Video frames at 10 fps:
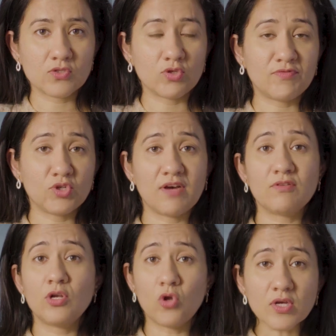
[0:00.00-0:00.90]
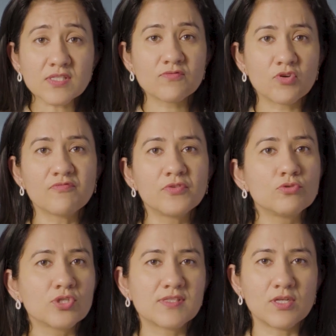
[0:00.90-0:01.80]
So, if you have a loss from
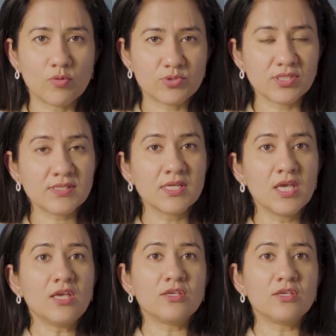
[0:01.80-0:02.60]
futures and options,